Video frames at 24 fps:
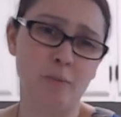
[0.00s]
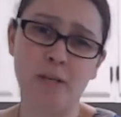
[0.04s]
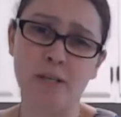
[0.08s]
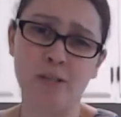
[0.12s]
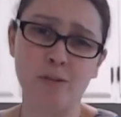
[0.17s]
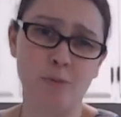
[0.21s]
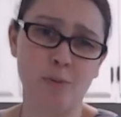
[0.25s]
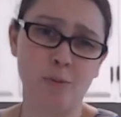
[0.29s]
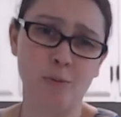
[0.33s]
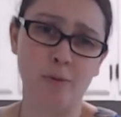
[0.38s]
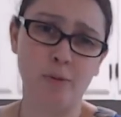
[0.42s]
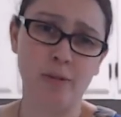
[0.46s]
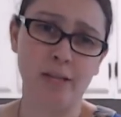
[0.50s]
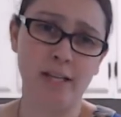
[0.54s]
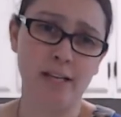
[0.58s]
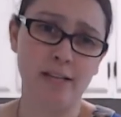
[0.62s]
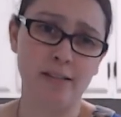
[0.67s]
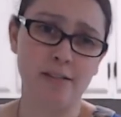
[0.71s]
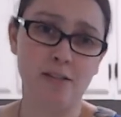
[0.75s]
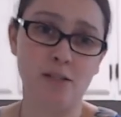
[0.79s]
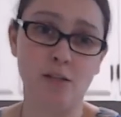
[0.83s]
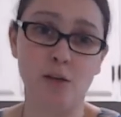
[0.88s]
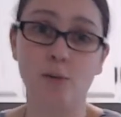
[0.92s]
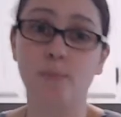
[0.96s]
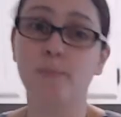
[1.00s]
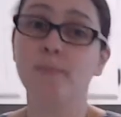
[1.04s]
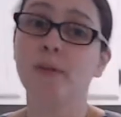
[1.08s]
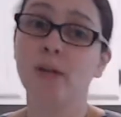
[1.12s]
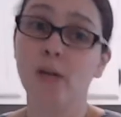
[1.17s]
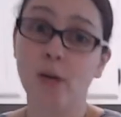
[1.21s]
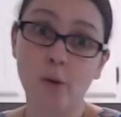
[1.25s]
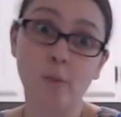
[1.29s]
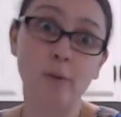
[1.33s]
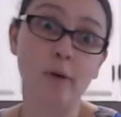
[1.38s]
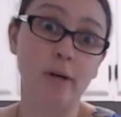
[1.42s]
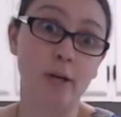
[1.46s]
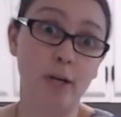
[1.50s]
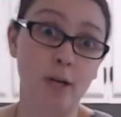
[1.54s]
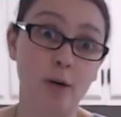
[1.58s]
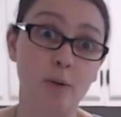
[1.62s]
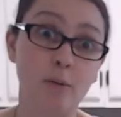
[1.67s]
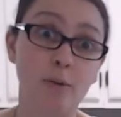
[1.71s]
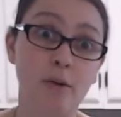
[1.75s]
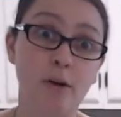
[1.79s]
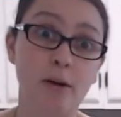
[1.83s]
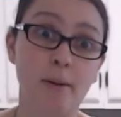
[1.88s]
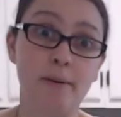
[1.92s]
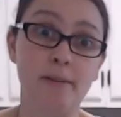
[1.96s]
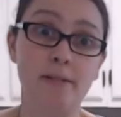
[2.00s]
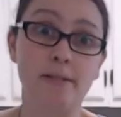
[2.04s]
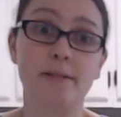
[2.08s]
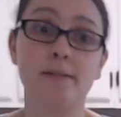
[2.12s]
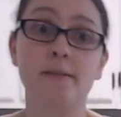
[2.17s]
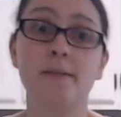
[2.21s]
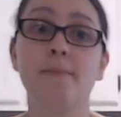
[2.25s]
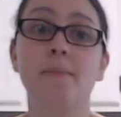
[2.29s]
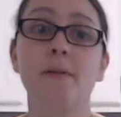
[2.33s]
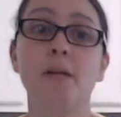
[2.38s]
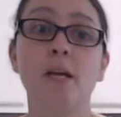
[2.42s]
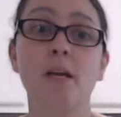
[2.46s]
my husband won't eat it. So we're going to go with almonds.